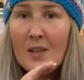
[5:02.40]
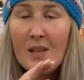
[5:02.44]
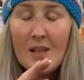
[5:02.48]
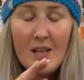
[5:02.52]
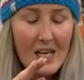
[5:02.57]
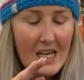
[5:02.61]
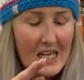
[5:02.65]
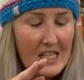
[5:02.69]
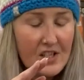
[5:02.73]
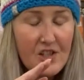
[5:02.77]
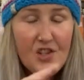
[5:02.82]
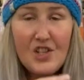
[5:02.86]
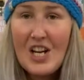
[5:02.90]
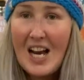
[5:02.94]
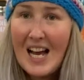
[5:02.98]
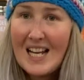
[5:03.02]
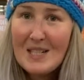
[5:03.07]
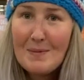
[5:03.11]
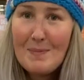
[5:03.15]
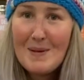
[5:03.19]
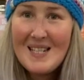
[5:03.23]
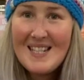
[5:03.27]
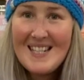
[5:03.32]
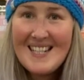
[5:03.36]
It's
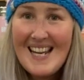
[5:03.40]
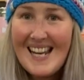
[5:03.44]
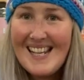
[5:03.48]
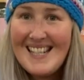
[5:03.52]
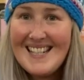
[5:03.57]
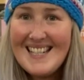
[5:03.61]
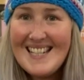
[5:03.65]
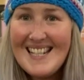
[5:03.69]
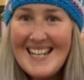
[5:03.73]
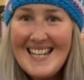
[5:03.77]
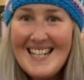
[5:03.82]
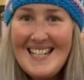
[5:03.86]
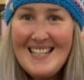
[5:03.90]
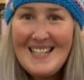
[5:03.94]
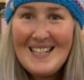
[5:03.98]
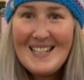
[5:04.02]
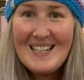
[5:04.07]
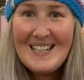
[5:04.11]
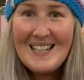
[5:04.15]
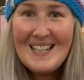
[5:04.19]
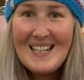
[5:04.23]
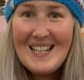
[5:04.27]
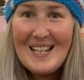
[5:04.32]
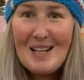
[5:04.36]
jasmine scented,
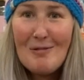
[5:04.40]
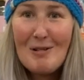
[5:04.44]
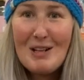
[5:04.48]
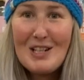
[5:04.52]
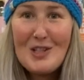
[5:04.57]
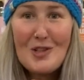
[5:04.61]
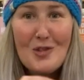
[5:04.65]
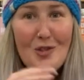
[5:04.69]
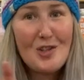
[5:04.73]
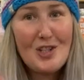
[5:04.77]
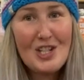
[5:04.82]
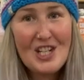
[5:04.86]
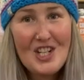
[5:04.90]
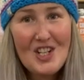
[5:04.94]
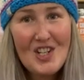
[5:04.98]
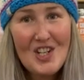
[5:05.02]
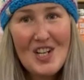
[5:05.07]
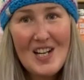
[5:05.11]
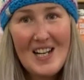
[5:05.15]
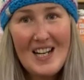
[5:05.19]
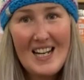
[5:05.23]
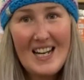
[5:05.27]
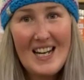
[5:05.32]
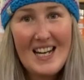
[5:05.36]
which
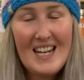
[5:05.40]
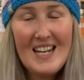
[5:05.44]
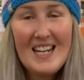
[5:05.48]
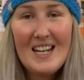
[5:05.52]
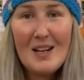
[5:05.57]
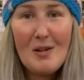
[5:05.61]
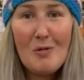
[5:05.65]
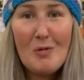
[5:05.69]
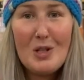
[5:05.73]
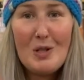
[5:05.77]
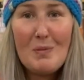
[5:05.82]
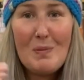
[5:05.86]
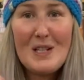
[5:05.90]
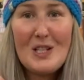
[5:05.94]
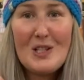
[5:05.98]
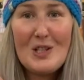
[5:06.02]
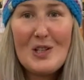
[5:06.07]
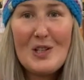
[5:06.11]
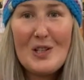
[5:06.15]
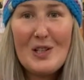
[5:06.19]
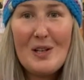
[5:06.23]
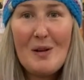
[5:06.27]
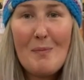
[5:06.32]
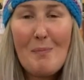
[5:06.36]
traditionally would be
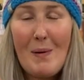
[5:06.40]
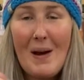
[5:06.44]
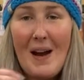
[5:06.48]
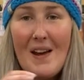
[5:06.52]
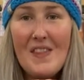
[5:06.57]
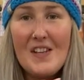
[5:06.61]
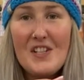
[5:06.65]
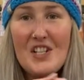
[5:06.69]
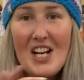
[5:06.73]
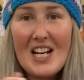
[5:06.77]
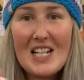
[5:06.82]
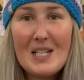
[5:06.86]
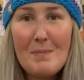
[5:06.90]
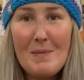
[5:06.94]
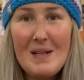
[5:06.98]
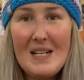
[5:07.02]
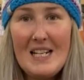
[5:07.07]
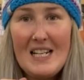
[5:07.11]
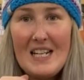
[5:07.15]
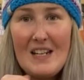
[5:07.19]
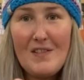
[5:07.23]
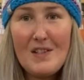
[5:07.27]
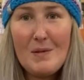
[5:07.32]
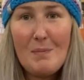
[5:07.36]
done by the jasmine
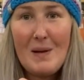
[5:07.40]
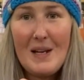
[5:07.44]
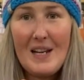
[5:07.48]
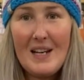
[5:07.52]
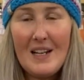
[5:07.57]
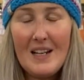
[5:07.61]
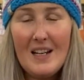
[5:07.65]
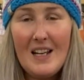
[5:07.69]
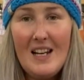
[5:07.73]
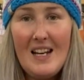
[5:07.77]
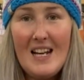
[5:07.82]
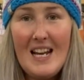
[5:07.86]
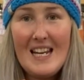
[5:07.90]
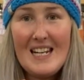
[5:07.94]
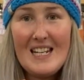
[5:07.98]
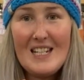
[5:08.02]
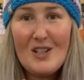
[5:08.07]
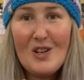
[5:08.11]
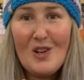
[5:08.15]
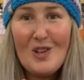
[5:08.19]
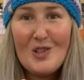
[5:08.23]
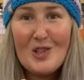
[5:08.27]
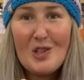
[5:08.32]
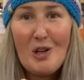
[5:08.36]
leaves being
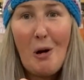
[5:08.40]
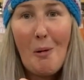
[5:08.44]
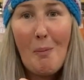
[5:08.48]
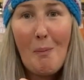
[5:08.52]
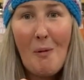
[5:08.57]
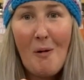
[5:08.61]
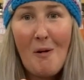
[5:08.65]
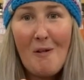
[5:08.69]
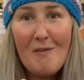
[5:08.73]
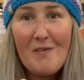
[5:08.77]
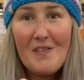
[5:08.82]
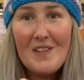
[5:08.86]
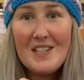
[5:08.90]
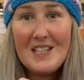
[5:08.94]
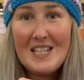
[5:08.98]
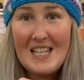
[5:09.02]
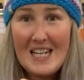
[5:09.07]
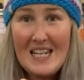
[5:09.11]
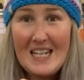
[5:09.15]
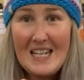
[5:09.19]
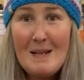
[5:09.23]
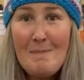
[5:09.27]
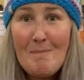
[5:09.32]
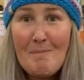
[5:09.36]
laid on top of the
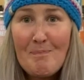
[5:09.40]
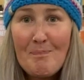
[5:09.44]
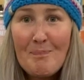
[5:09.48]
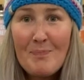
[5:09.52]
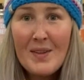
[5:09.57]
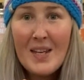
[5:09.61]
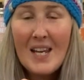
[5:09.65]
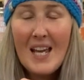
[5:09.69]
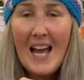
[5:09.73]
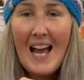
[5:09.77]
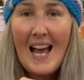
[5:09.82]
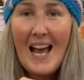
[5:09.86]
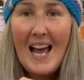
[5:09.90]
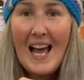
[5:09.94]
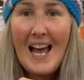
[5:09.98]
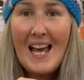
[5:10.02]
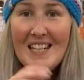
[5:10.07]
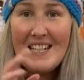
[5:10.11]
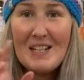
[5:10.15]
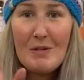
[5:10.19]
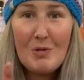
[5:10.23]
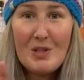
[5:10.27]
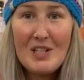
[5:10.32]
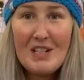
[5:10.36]
tea,
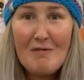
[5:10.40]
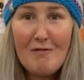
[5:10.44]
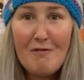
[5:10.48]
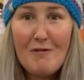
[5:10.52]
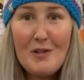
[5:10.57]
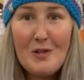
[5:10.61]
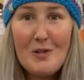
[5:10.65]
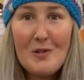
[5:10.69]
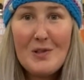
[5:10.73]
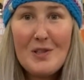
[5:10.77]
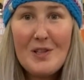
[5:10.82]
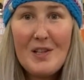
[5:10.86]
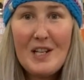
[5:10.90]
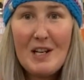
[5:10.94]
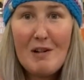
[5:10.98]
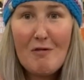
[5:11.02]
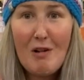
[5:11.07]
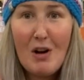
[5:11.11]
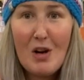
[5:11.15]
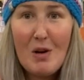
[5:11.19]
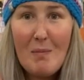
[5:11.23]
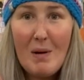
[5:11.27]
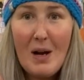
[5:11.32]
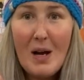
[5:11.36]
and it would infuse the
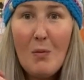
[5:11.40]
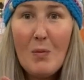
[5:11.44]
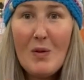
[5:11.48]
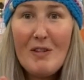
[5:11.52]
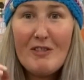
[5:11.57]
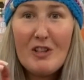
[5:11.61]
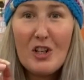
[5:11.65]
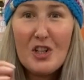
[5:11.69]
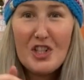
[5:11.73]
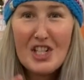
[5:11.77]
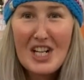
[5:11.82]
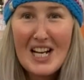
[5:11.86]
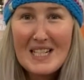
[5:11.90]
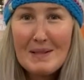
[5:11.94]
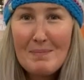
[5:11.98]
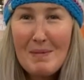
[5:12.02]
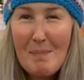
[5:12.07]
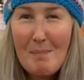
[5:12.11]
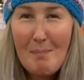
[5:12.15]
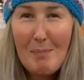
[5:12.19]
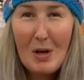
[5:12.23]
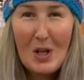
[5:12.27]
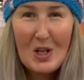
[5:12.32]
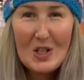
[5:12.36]
aroma. We've got
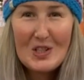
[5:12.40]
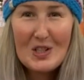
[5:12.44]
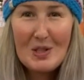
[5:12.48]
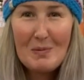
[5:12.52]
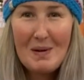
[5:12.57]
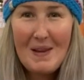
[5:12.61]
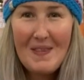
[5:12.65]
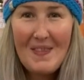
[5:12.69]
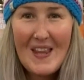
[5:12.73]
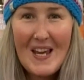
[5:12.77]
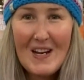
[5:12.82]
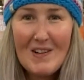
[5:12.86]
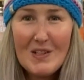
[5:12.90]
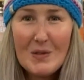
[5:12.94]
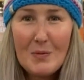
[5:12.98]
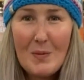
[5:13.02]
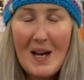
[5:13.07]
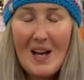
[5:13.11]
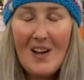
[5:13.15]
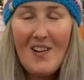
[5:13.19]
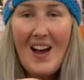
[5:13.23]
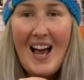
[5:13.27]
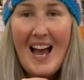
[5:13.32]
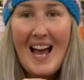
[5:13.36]
jasmine blossom in there as
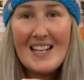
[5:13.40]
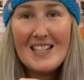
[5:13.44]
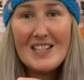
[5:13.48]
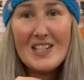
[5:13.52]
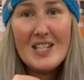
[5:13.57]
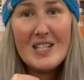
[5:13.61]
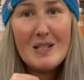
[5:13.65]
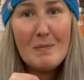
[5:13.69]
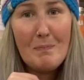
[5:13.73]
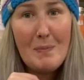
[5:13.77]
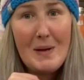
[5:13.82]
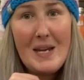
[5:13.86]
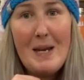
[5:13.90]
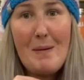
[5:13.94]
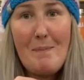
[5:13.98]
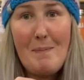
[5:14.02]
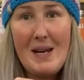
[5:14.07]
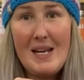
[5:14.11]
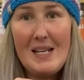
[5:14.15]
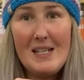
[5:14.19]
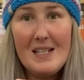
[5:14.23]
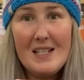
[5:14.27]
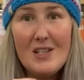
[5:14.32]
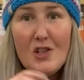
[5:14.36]
well, and
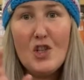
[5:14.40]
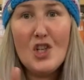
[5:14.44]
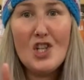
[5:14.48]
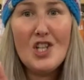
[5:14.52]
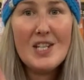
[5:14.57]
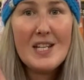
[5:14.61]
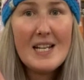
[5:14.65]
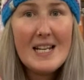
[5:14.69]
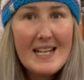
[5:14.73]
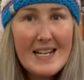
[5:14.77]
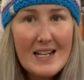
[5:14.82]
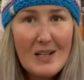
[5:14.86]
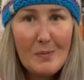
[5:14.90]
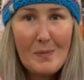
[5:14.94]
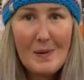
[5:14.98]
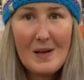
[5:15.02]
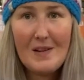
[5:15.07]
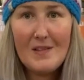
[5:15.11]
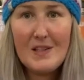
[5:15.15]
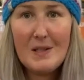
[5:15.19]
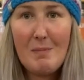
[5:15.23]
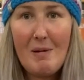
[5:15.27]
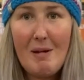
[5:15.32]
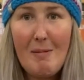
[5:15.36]
spearmint, just a little bit
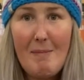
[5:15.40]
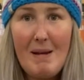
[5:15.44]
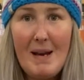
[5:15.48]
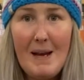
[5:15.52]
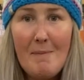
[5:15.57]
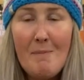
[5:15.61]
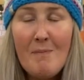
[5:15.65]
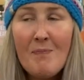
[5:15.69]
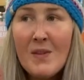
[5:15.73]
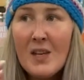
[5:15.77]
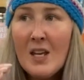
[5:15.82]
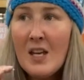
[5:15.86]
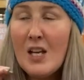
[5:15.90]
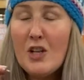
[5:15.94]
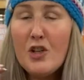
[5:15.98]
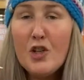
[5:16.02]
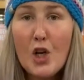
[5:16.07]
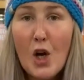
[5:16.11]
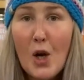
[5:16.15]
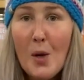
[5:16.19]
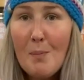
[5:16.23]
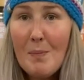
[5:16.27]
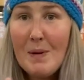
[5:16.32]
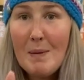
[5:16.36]
of spearmint.
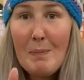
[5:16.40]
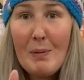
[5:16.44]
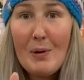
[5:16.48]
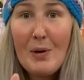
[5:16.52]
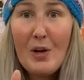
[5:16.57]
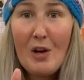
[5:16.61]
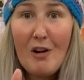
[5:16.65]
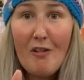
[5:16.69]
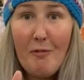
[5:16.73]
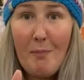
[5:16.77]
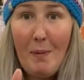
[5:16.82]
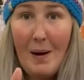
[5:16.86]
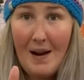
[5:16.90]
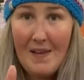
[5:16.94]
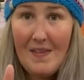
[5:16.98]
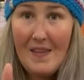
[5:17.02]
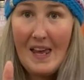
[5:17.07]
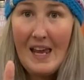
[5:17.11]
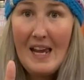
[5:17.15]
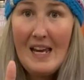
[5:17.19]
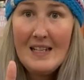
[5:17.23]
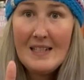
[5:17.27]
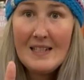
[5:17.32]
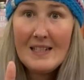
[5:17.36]
Don't be put off by
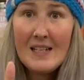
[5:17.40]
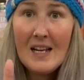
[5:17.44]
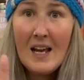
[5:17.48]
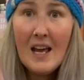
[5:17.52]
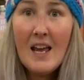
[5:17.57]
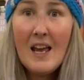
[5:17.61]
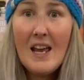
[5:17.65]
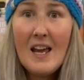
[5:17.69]
this.